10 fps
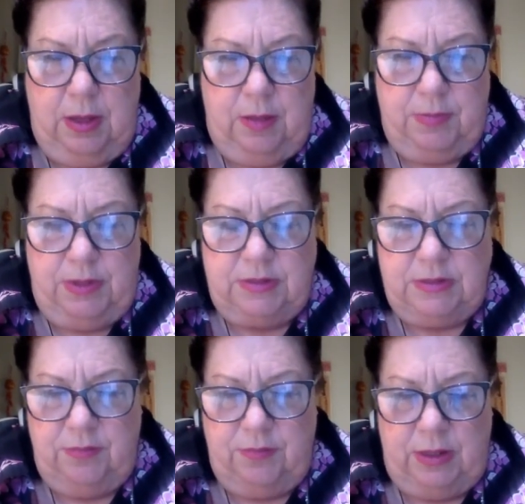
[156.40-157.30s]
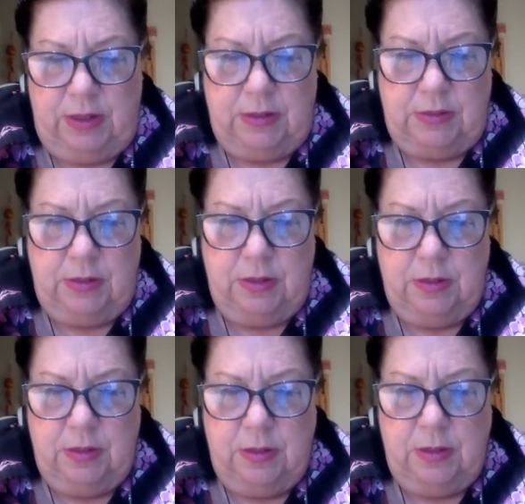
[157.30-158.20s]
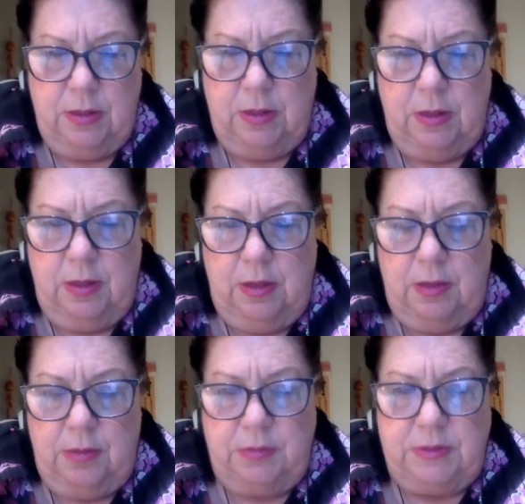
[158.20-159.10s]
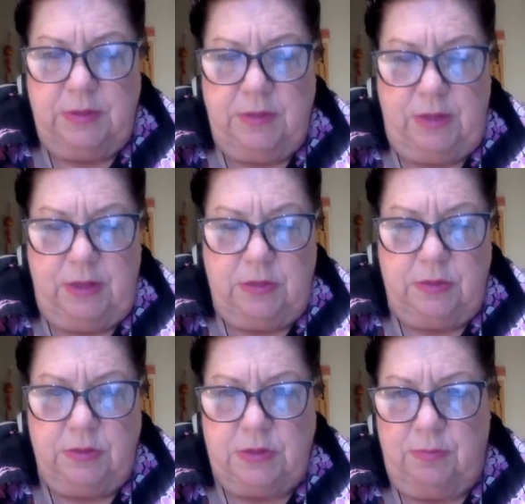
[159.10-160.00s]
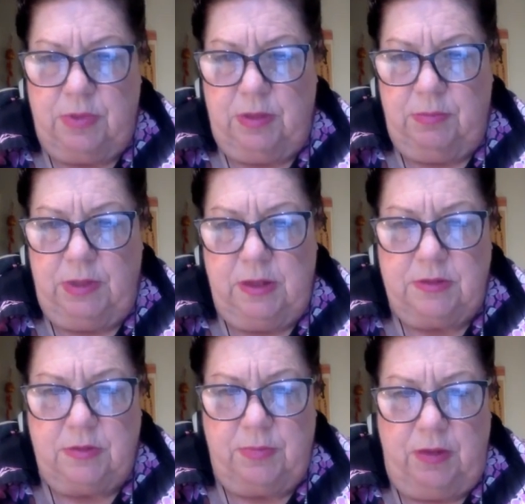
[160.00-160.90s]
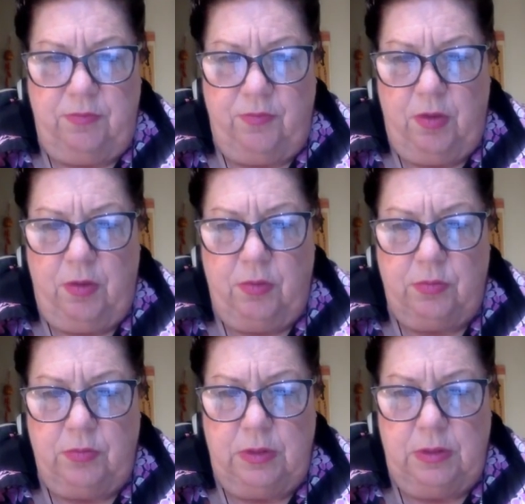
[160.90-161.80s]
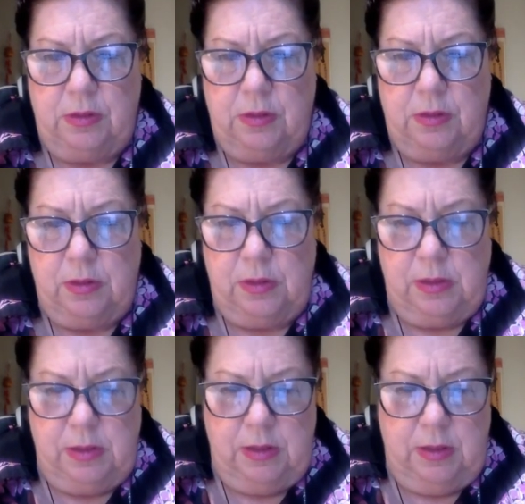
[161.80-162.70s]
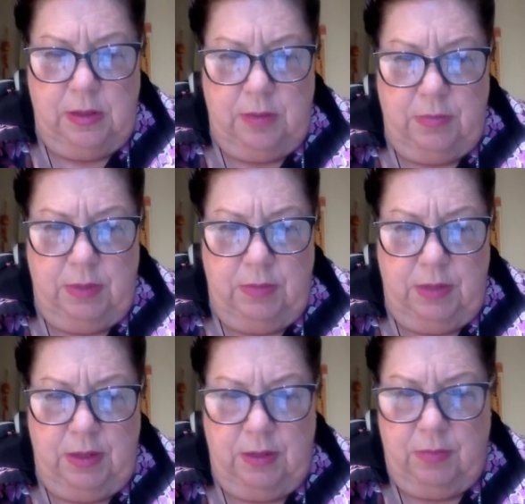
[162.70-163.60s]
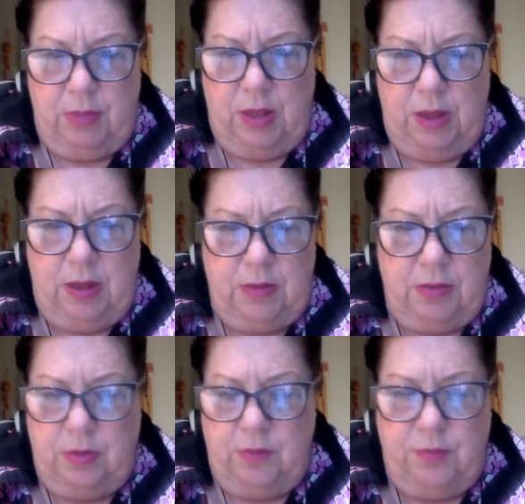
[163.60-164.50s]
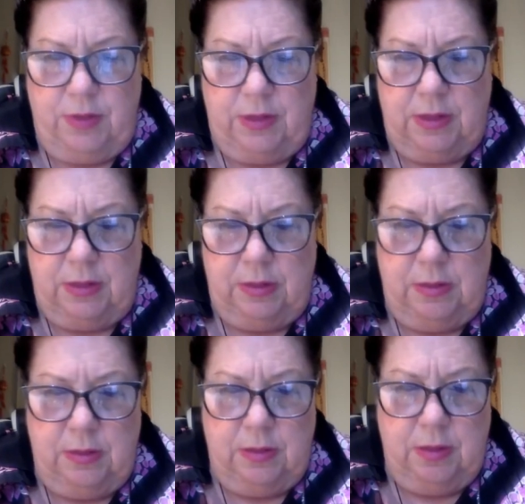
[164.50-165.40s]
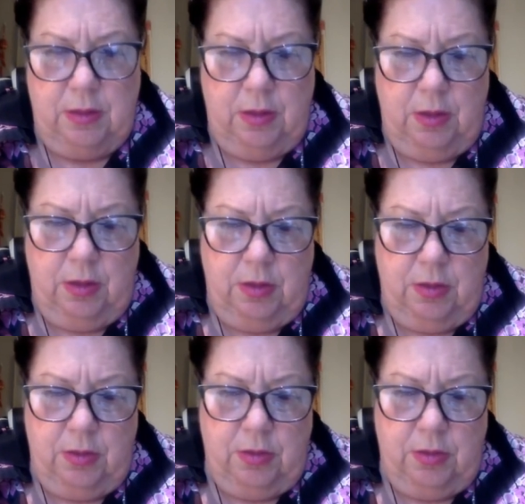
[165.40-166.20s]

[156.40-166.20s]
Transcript: I'm going to see if I can. Let me see if I can do something because of my phone. Maybe I'm live. I don't know if I can see if I can do